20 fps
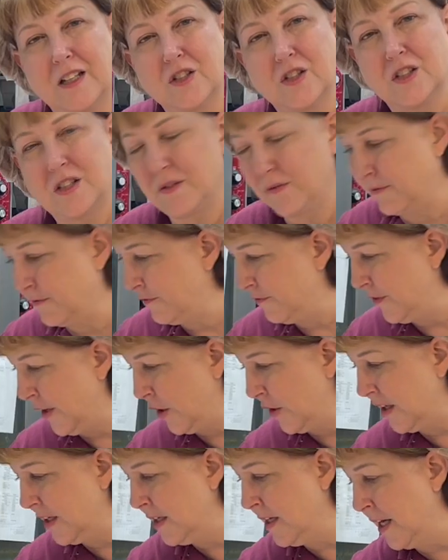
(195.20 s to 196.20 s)
just a
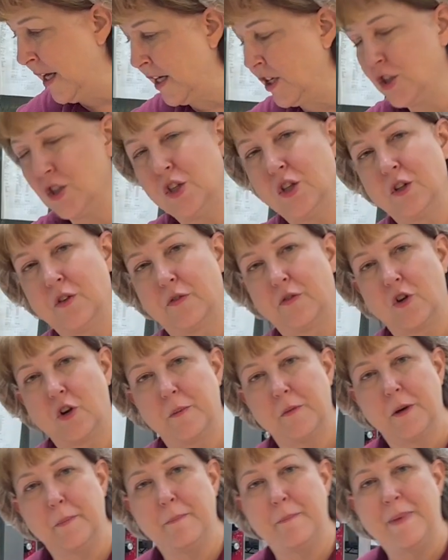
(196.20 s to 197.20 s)
very nice
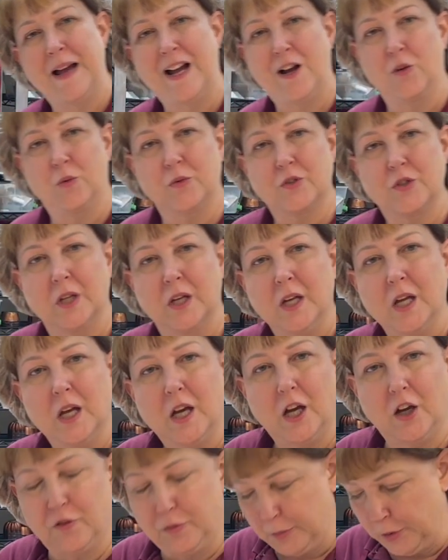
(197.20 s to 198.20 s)
uniform amount
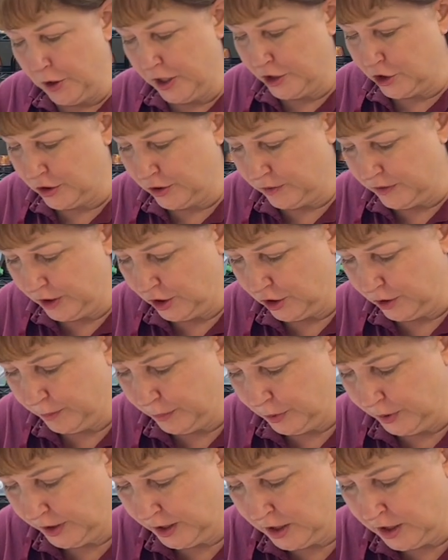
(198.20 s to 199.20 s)
of pressure that you're
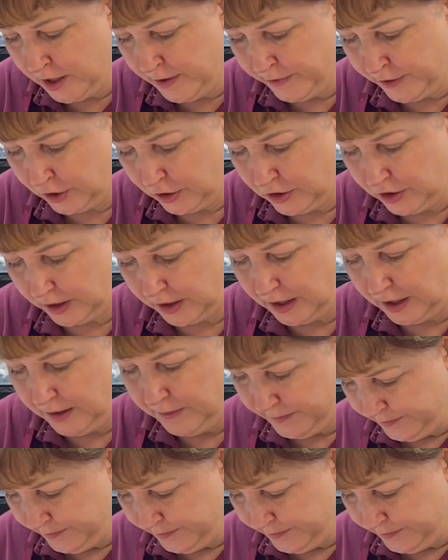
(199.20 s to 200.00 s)
putting on the cookie.